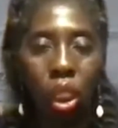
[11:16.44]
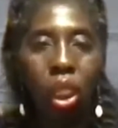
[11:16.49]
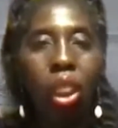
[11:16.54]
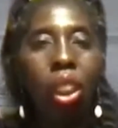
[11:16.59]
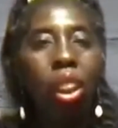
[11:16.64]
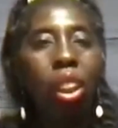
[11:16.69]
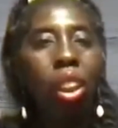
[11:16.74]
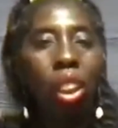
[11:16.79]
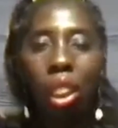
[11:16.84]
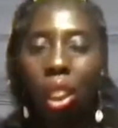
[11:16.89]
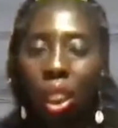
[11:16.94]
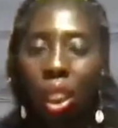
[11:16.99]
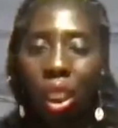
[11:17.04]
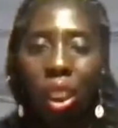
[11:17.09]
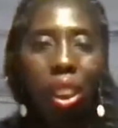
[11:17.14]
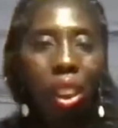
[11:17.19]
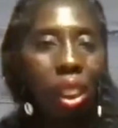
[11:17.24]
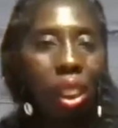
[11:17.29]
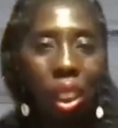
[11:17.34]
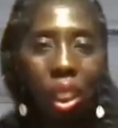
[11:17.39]
you're in
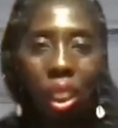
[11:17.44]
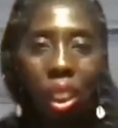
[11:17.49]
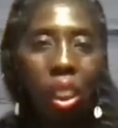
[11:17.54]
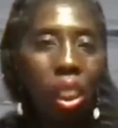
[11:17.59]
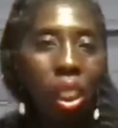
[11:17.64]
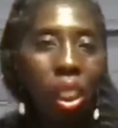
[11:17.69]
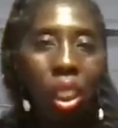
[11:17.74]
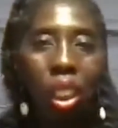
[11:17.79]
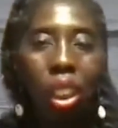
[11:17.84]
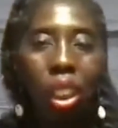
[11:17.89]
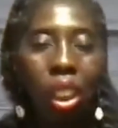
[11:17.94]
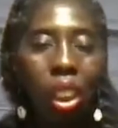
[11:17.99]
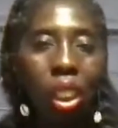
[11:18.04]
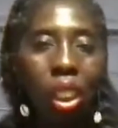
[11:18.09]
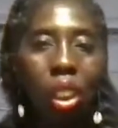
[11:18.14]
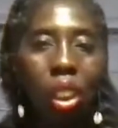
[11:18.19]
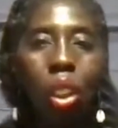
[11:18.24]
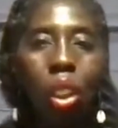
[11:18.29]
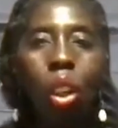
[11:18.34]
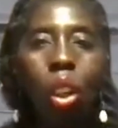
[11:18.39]
the Gullah Geechee Nation.
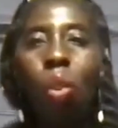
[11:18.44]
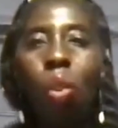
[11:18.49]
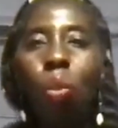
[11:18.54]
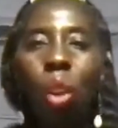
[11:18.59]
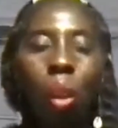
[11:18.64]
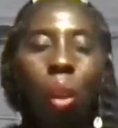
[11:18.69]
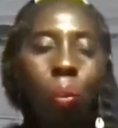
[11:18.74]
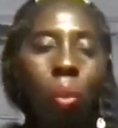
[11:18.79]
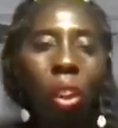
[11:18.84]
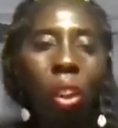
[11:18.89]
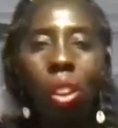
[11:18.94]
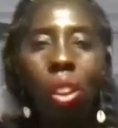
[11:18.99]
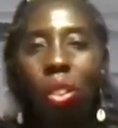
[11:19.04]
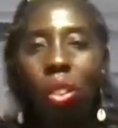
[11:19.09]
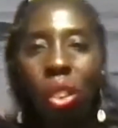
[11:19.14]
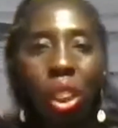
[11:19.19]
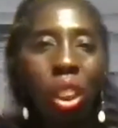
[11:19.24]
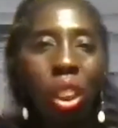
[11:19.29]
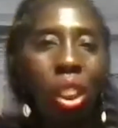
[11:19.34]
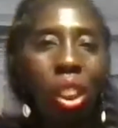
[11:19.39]
We've been
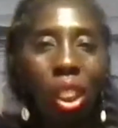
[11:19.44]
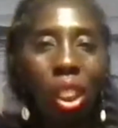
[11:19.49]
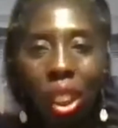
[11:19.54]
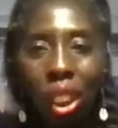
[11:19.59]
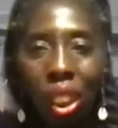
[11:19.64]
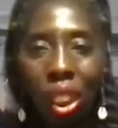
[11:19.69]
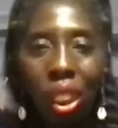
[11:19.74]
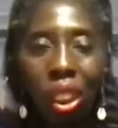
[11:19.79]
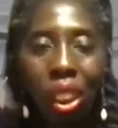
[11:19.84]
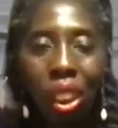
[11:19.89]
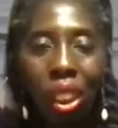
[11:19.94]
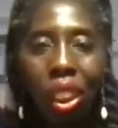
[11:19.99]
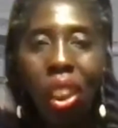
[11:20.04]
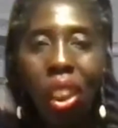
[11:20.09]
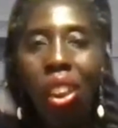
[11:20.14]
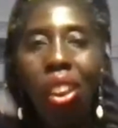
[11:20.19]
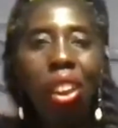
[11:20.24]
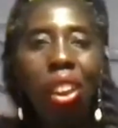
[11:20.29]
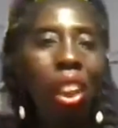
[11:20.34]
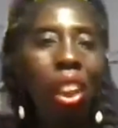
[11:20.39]
joining she and
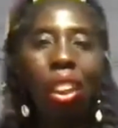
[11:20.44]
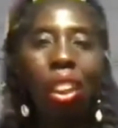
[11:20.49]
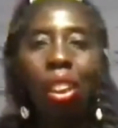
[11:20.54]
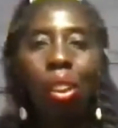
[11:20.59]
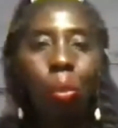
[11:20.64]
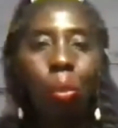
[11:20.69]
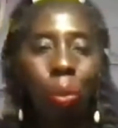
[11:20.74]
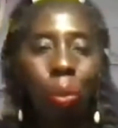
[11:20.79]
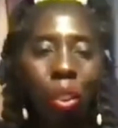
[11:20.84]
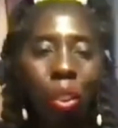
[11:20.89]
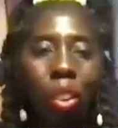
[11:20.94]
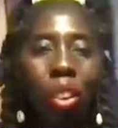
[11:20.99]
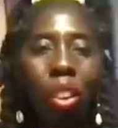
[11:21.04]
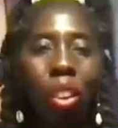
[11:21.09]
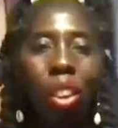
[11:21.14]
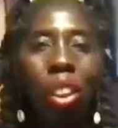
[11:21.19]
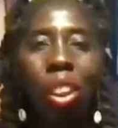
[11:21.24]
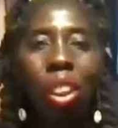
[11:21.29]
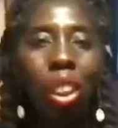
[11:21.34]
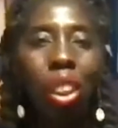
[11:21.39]
telling the world,
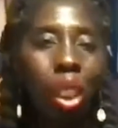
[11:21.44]
get